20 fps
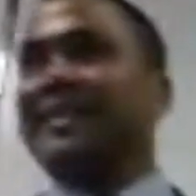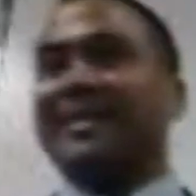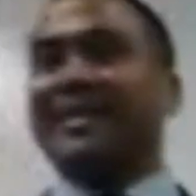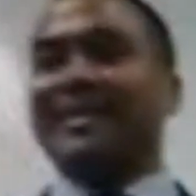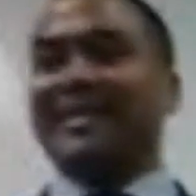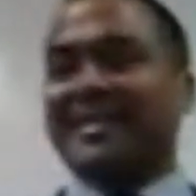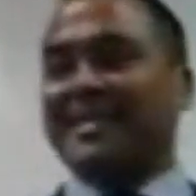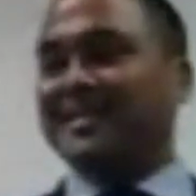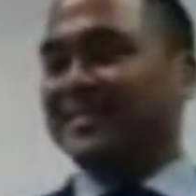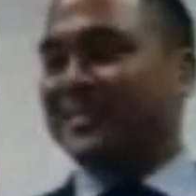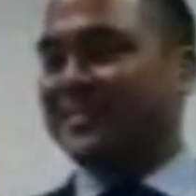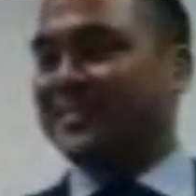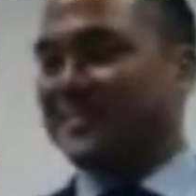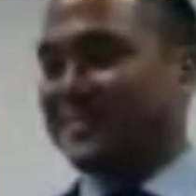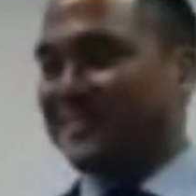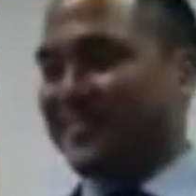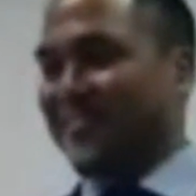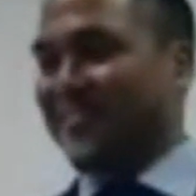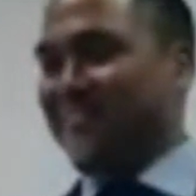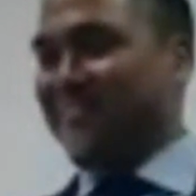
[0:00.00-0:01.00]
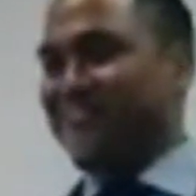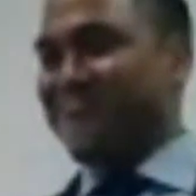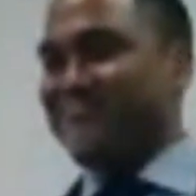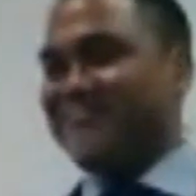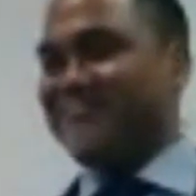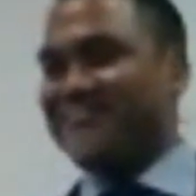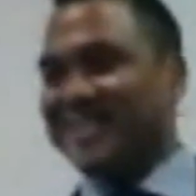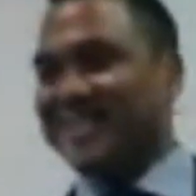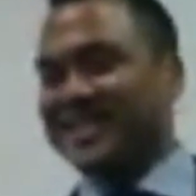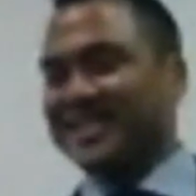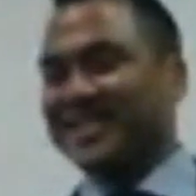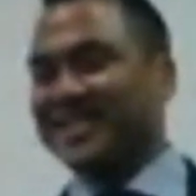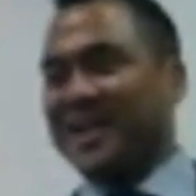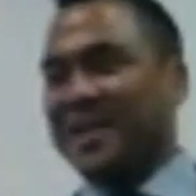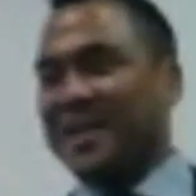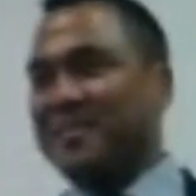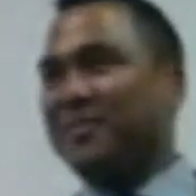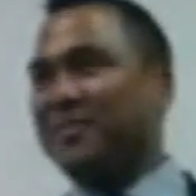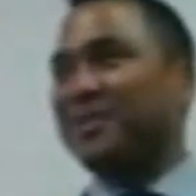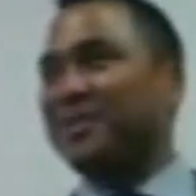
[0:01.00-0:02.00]
Yeah,
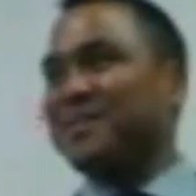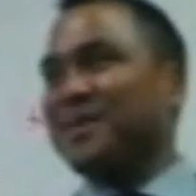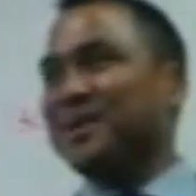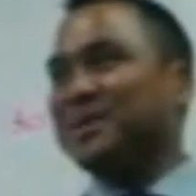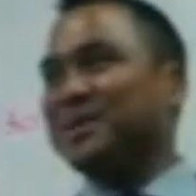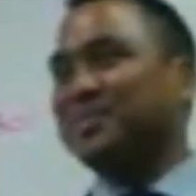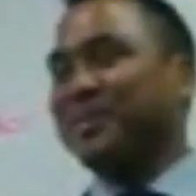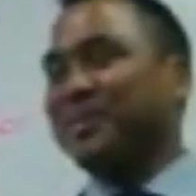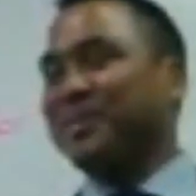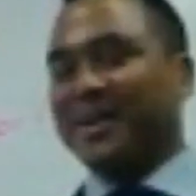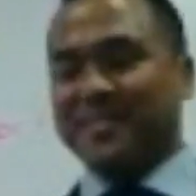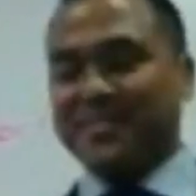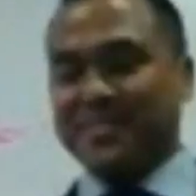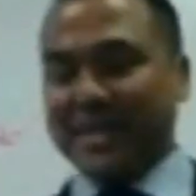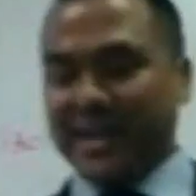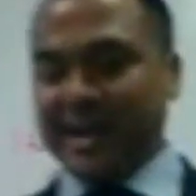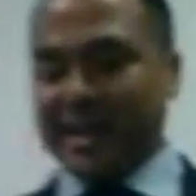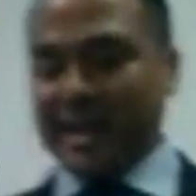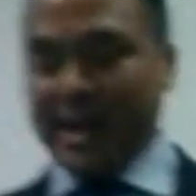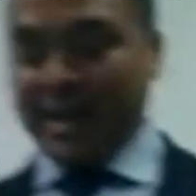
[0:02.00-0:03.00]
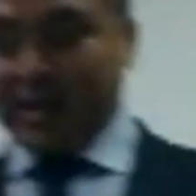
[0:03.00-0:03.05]
right before the best part.